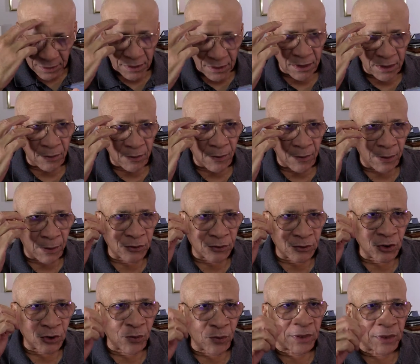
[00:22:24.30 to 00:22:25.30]
What was
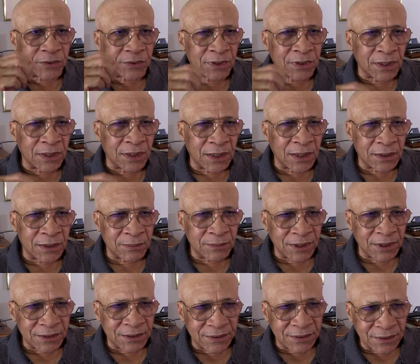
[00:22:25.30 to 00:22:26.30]
your question again,
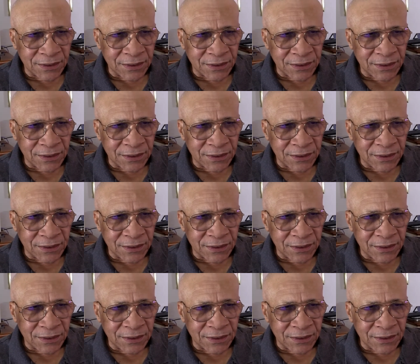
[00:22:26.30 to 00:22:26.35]
please?